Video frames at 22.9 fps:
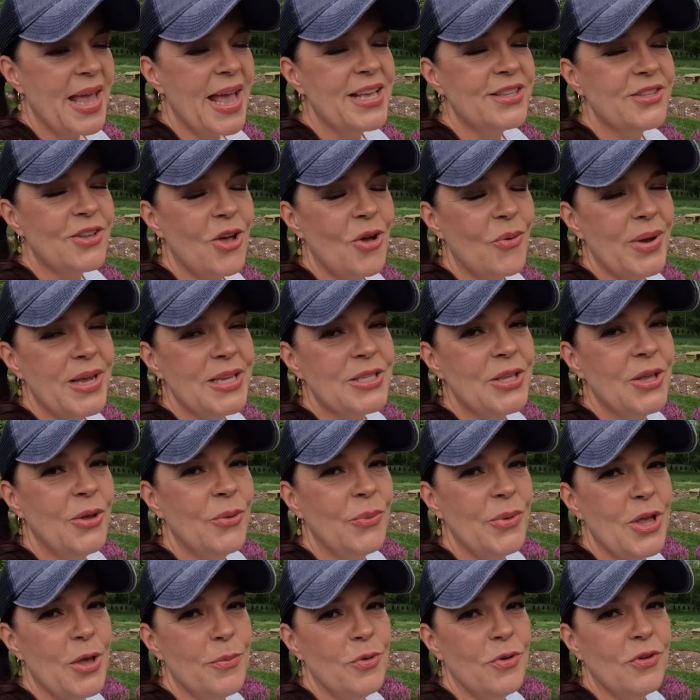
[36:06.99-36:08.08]
As always,
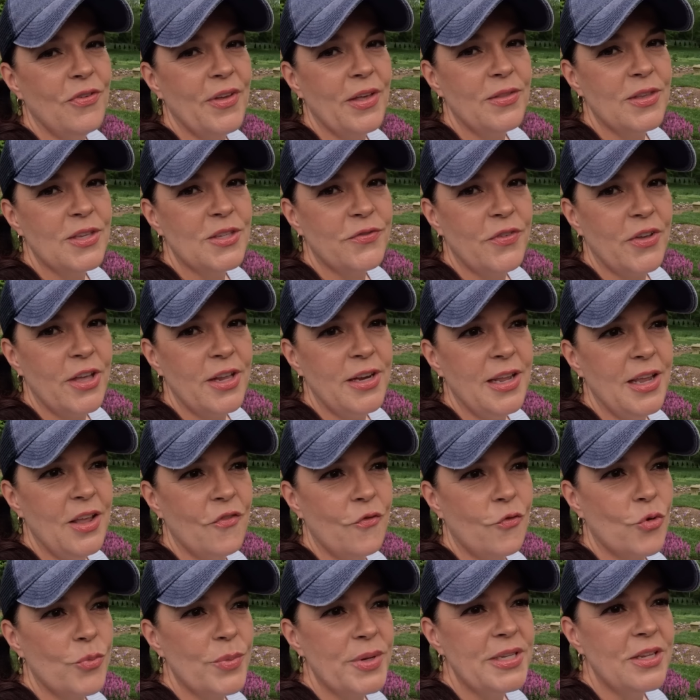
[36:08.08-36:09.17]
we hope you found this fun,
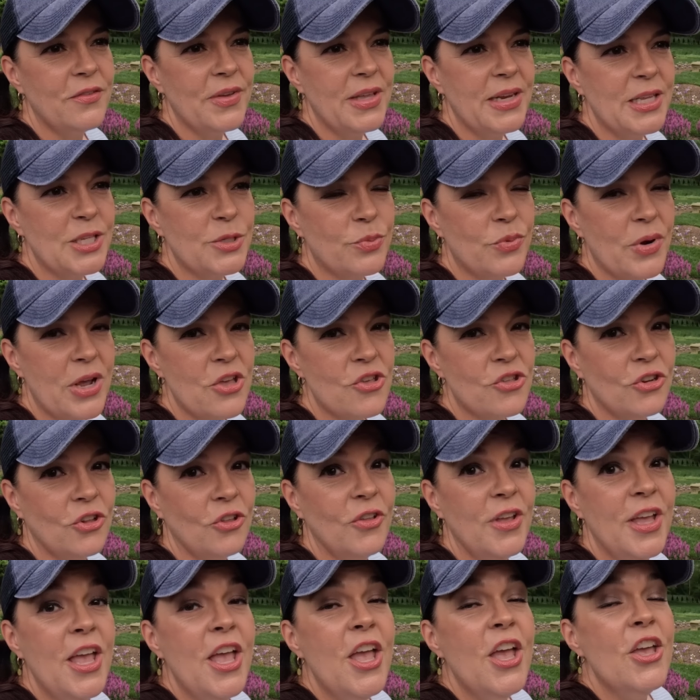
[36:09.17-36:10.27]
informative, and inspirational.